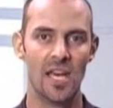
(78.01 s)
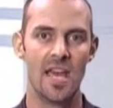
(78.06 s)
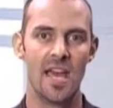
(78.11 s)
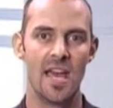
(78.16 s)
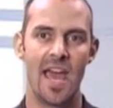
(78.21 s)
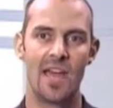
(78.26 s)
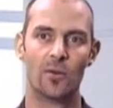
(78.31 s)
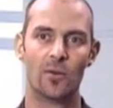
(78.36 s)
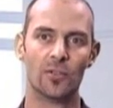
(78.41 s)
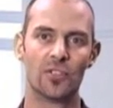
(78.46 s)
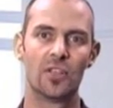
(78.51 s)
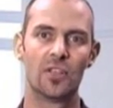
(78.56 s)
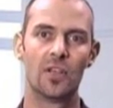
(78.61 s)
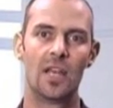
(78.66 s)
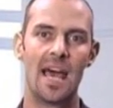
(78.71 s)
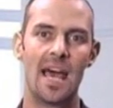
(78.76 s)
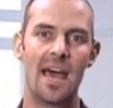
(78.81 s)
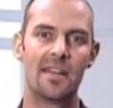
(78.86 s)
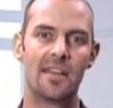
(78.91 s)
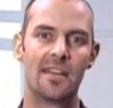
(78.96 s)
and also
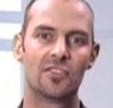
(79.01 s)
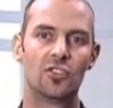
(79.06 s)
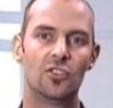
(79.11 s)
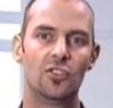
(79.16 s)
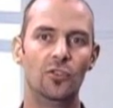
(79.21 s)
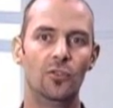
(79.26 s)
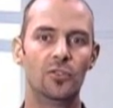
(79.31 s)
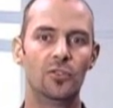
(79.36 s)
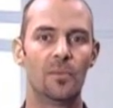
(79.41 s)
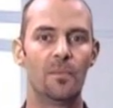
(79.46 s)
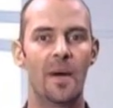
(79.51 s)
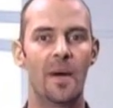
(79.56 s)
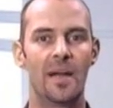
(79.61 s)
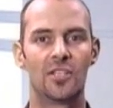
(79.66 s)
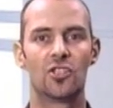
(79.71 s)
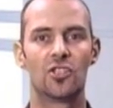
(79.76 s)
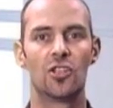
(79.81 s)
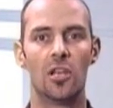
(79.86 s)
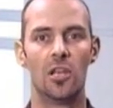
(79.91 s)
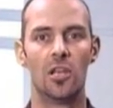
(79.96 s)
allowed us to use a
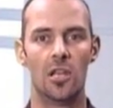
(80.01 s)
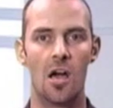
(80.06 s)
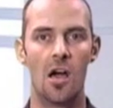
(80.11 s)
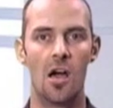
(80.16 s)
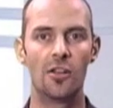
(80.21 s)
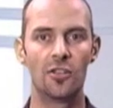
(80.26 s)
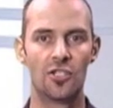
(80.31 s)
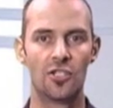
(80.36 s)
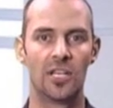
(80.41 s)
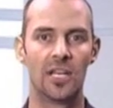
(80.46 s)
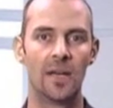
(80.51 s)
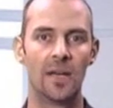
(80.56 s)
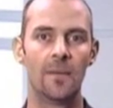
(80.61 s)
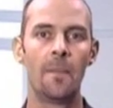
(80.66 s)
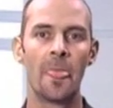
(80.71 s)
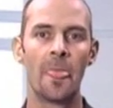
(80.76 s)
much larger